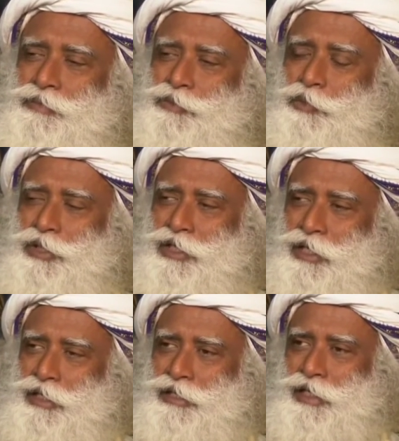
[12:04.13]
You must
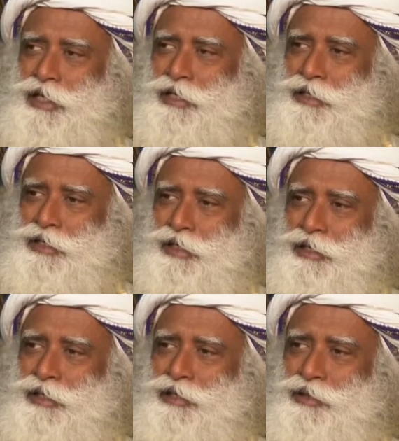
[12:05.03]
understand,
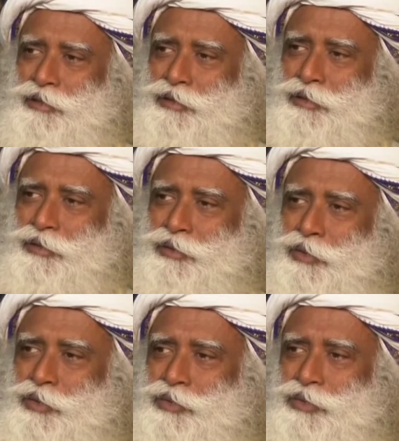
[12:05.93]

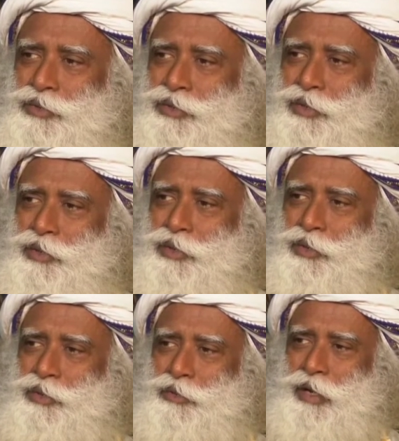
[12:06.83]
those
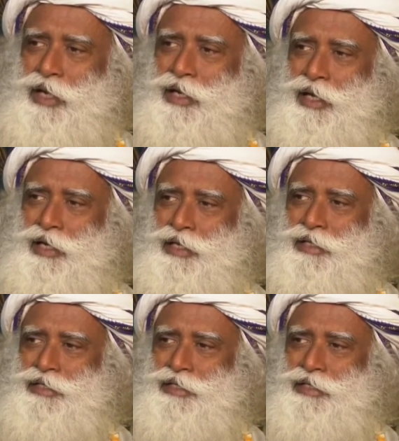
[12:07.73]
who made any